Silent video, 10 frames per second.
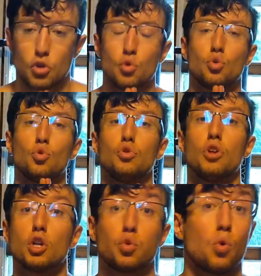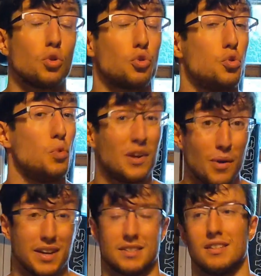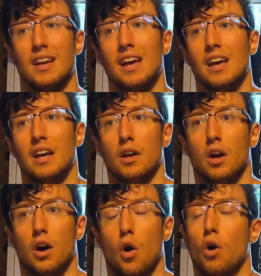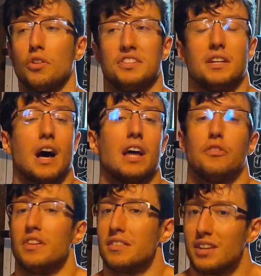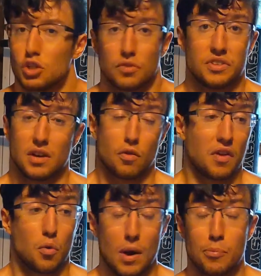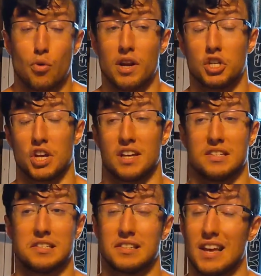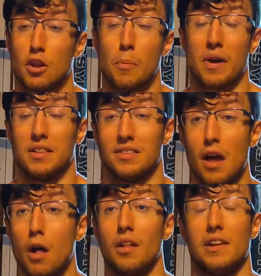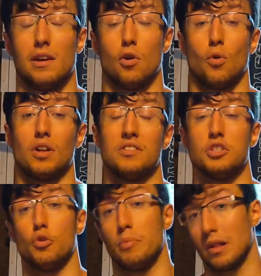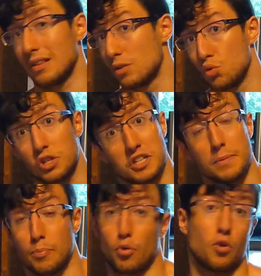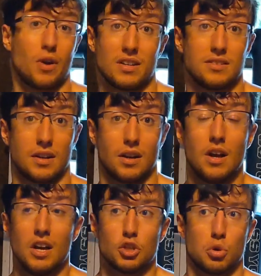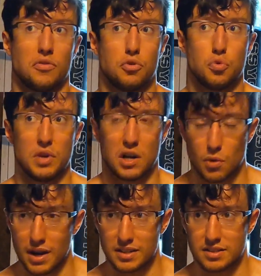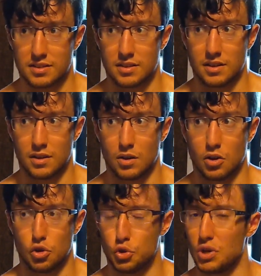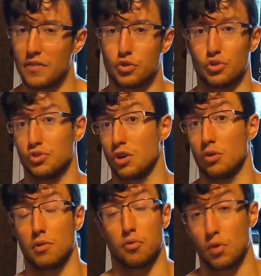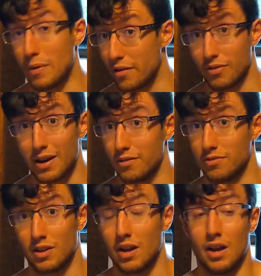you do not want to regress. Or the advantage of the evolving rep range is set up entirely around the ability to keep progressing. So if you regress, you should have just done a 3x5